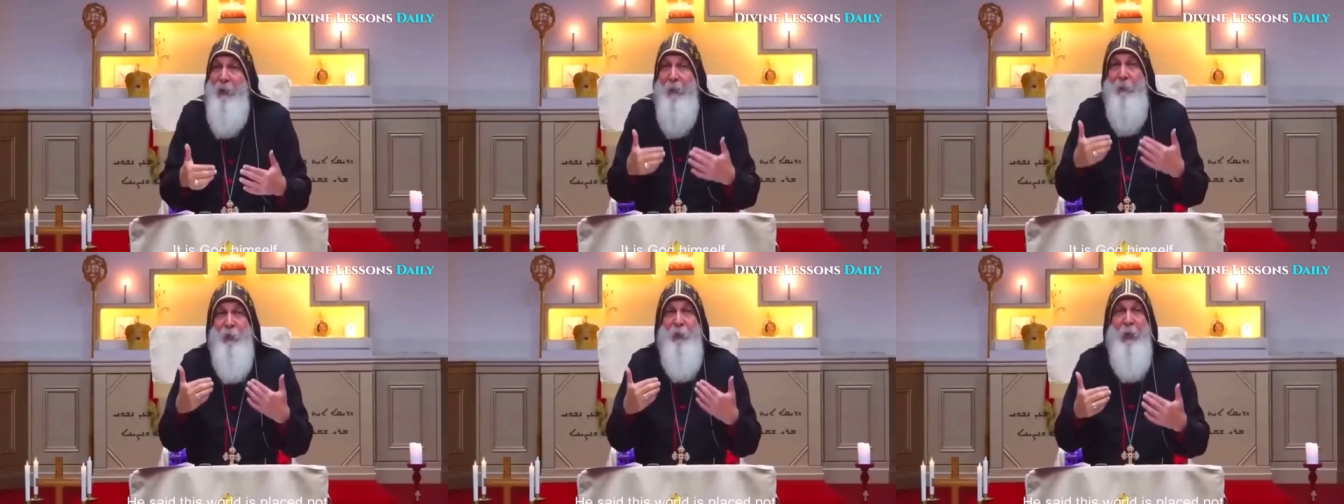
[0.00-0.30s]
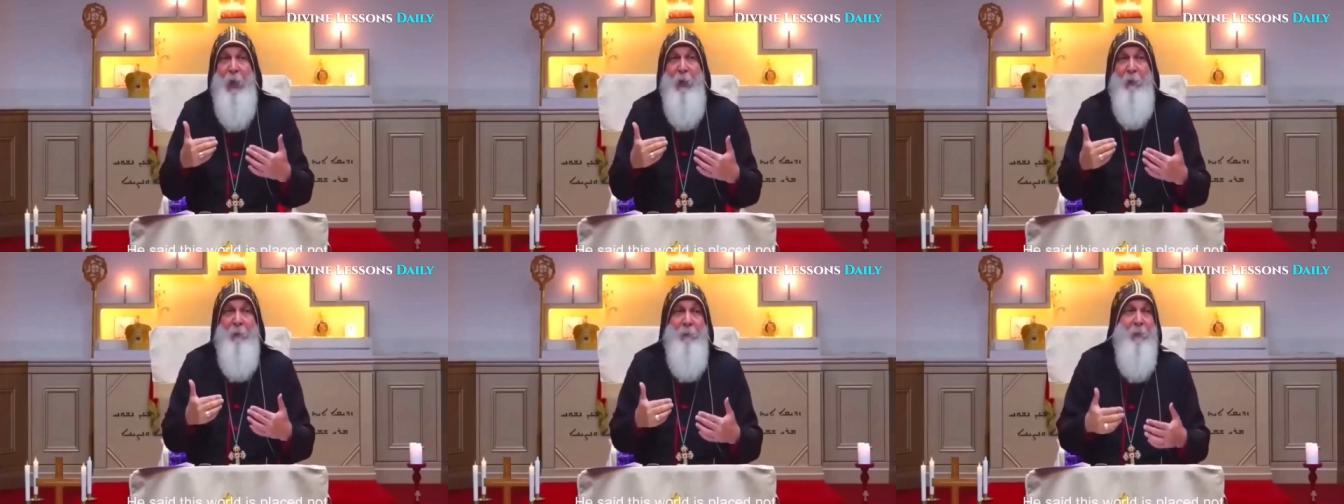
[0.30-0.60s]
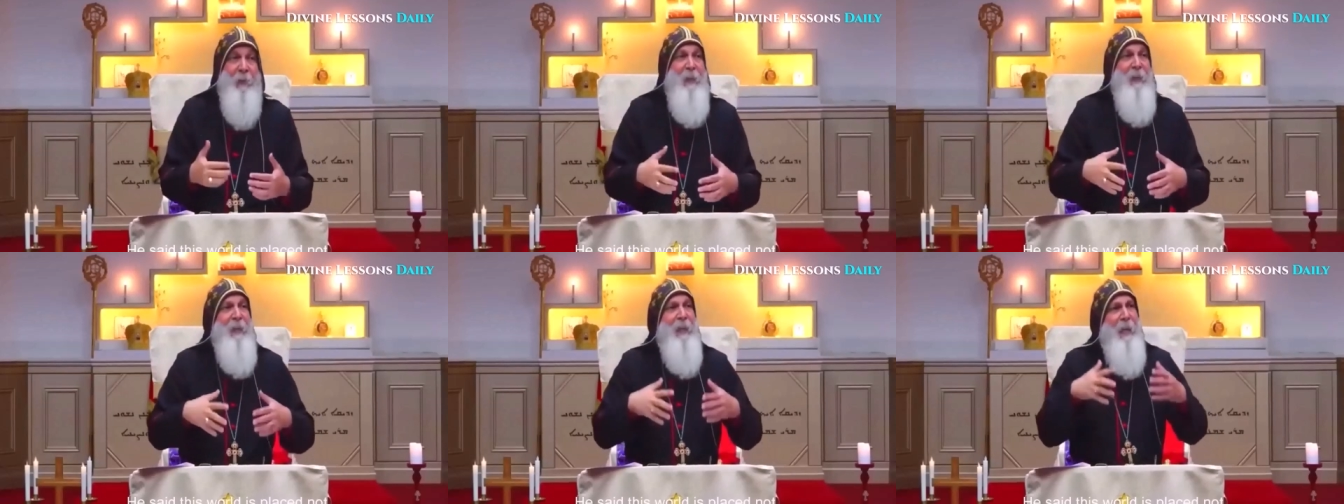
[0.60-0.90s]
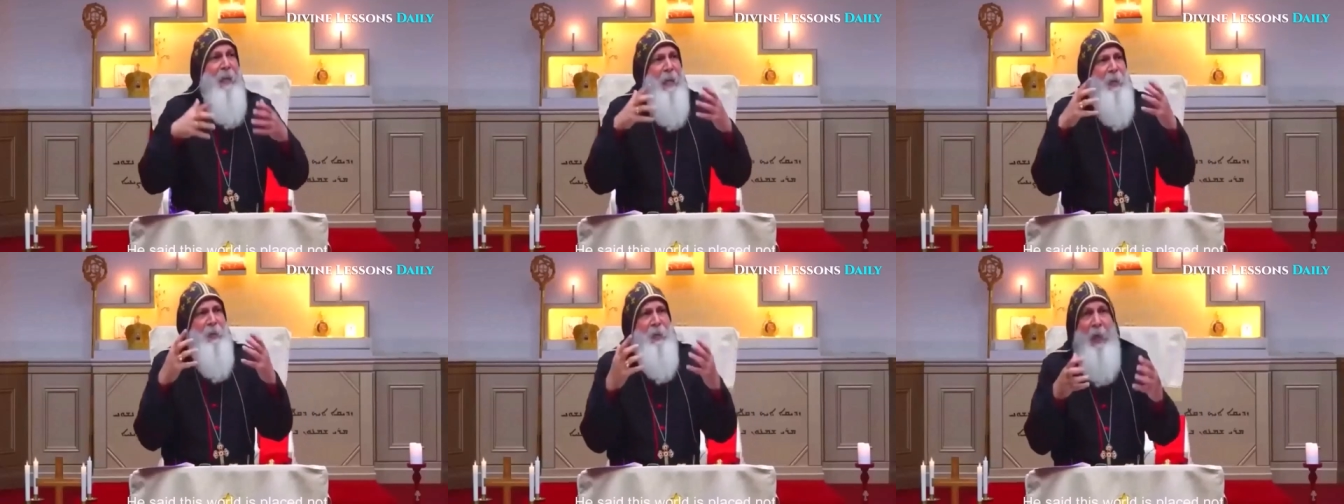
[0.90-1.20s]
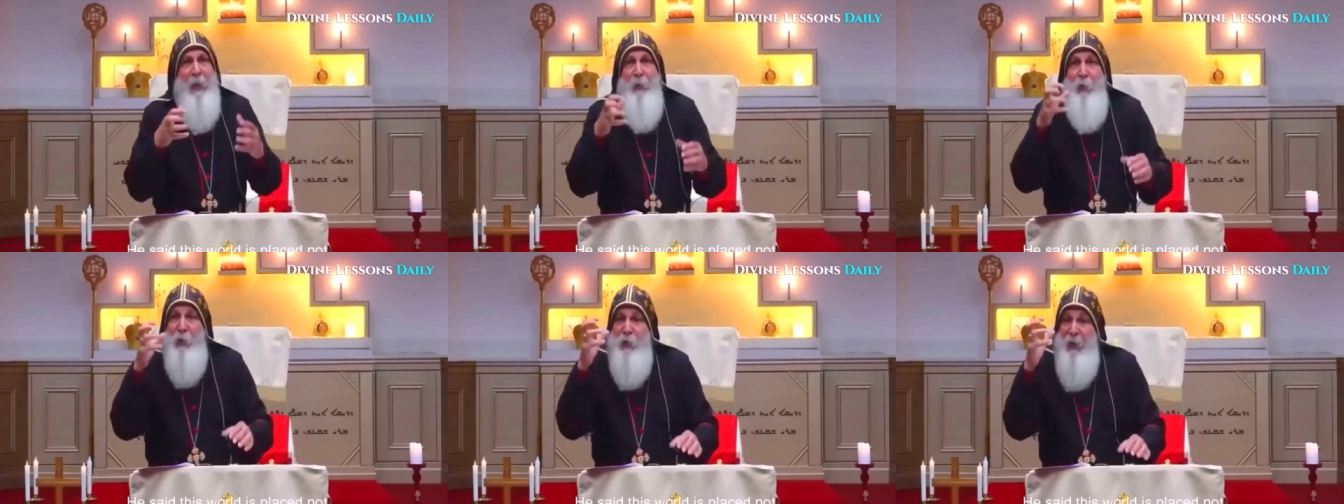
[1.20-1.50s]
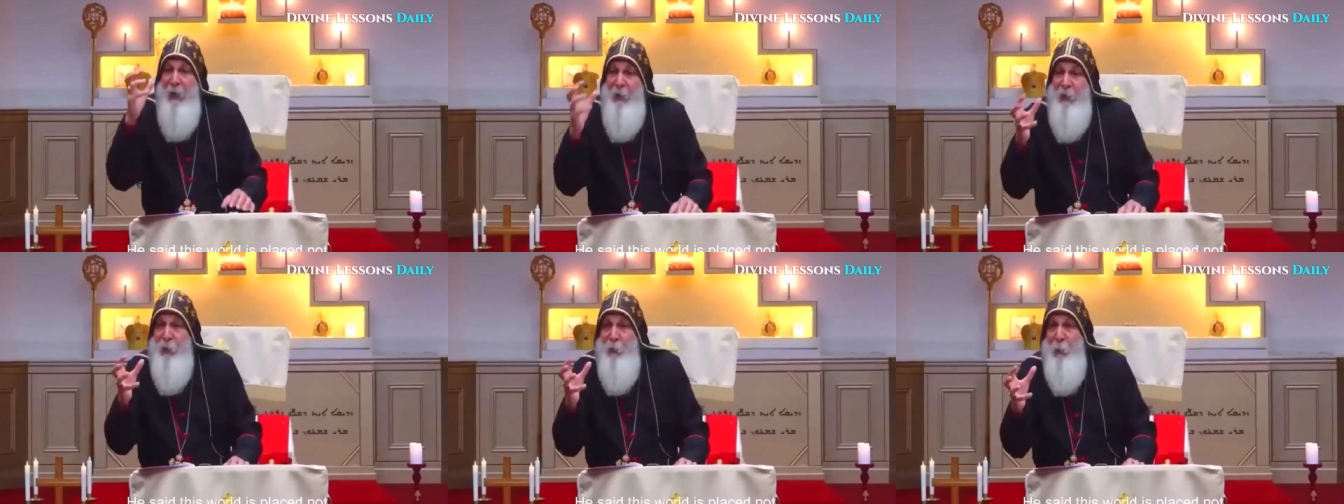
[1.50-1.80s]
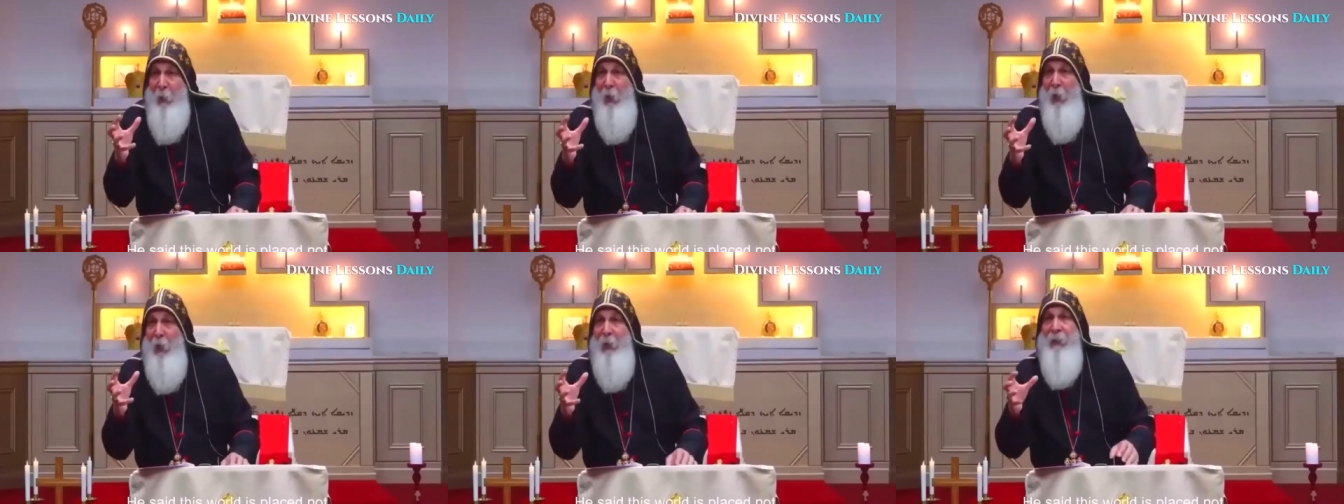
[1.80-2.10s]
Himself. He said, This
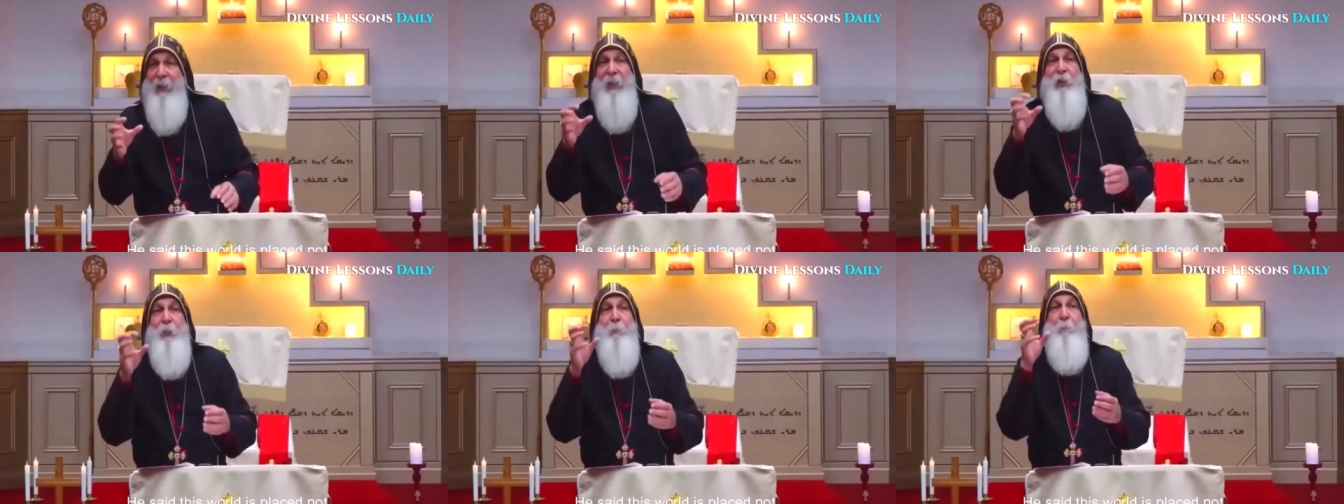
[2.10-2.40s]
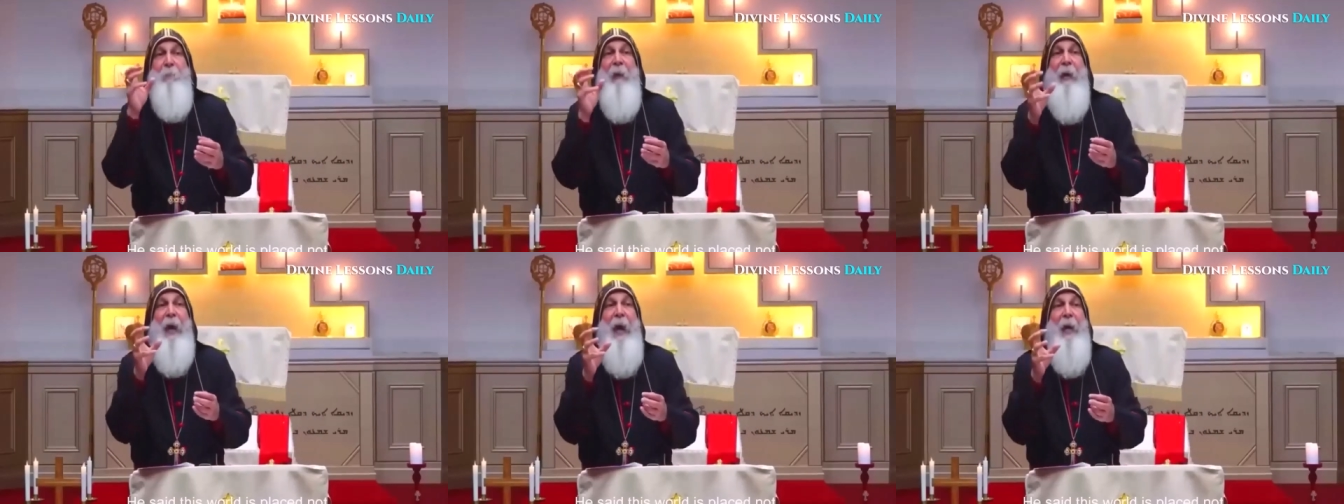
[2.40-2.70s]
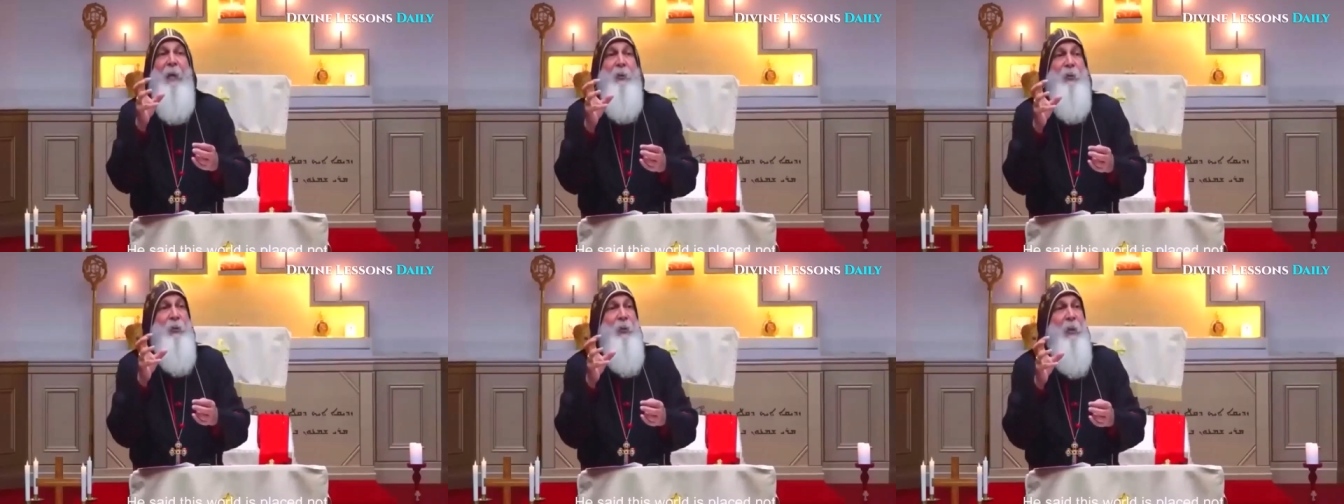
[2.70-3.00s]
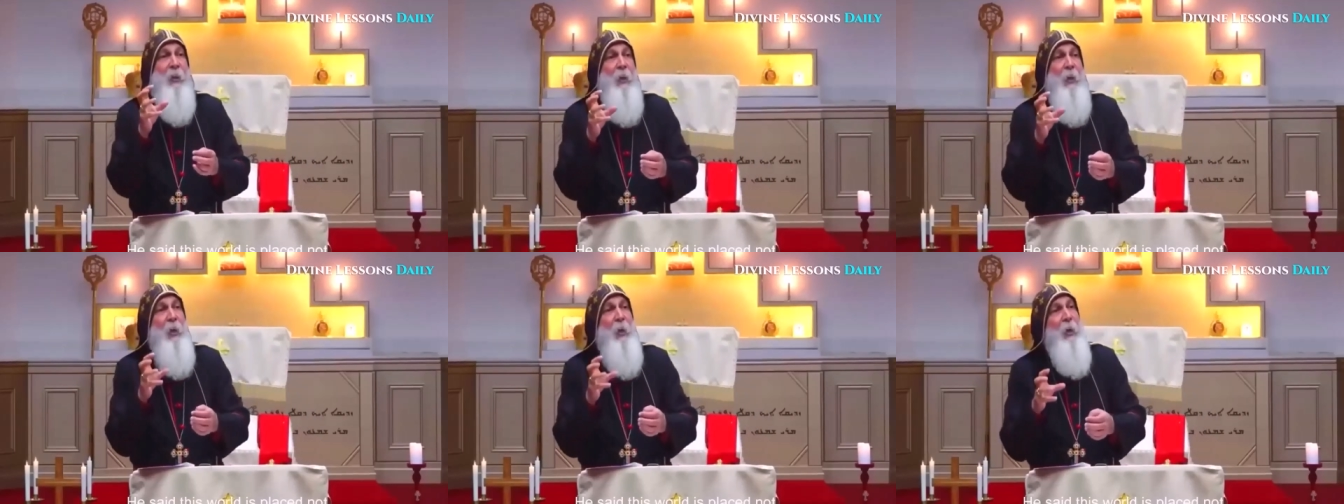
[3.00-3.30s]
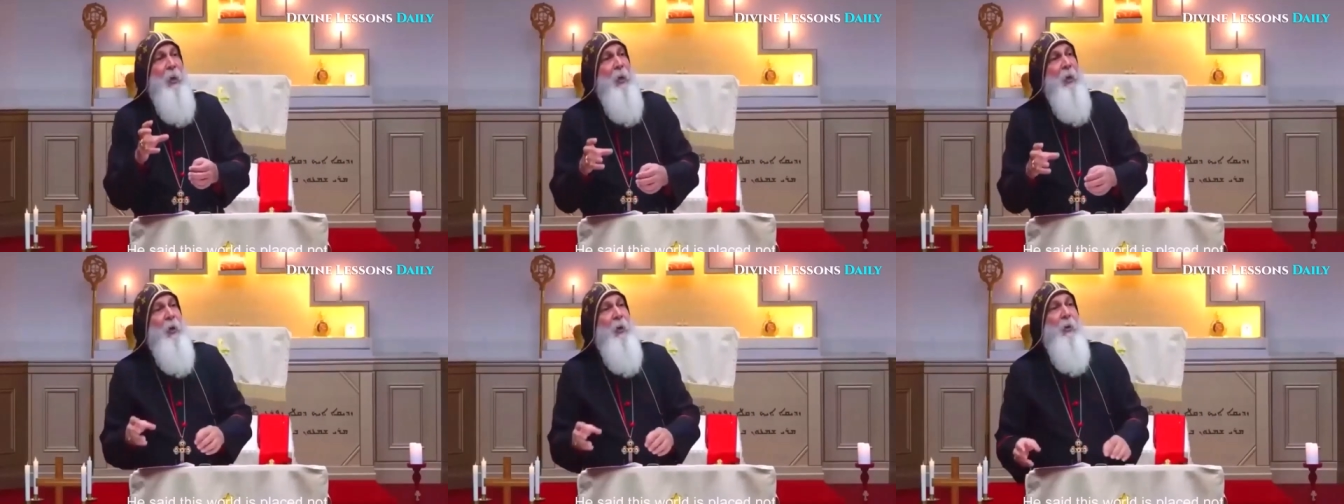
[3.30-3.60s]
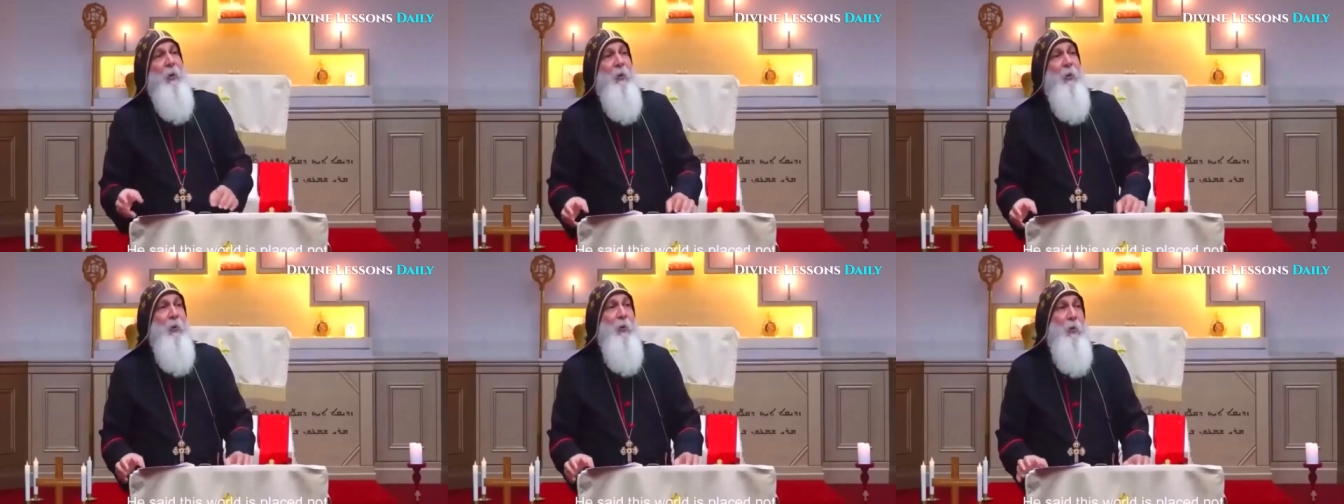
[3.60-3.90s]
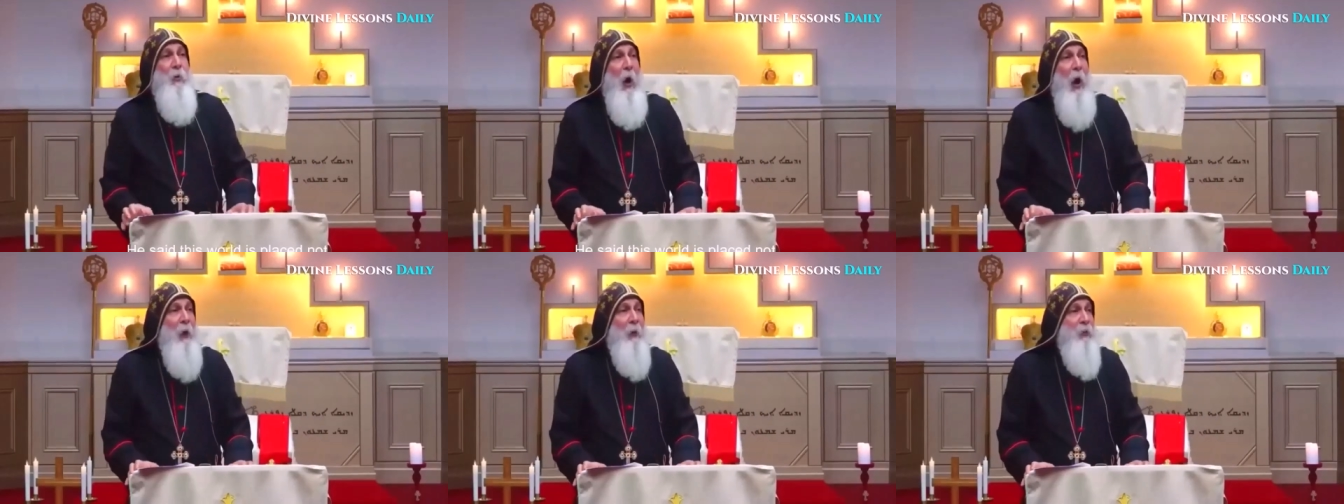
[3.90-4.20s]
world is placed
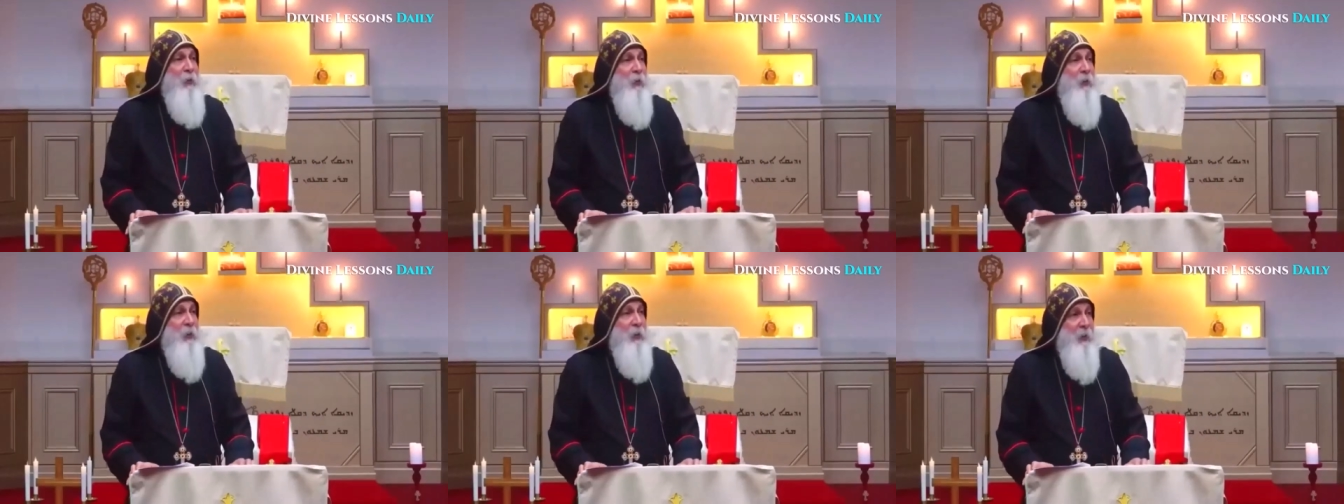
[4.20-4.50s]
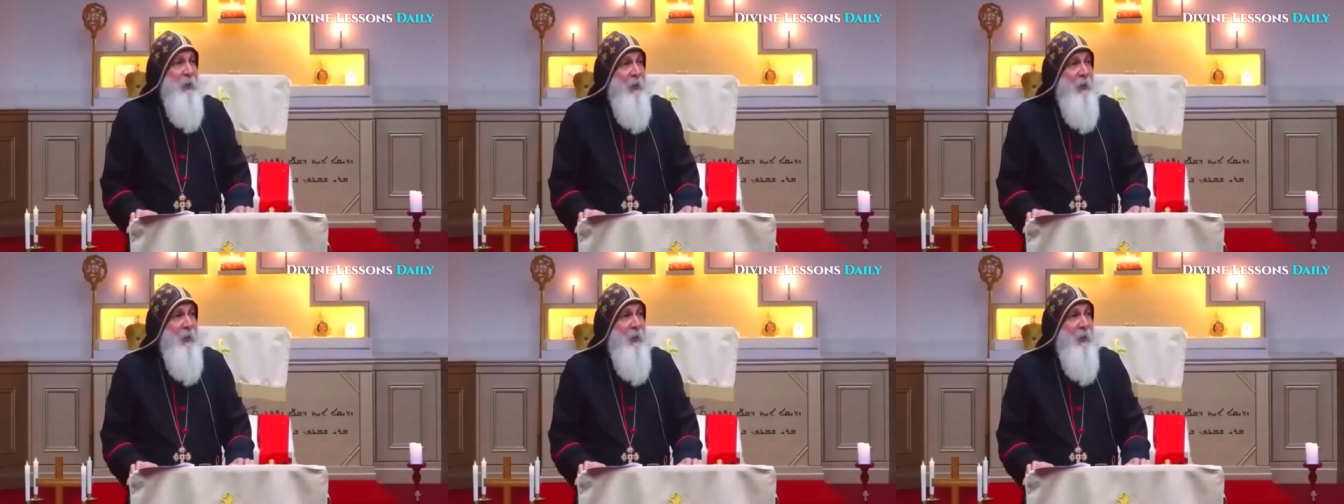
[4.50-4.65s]
not,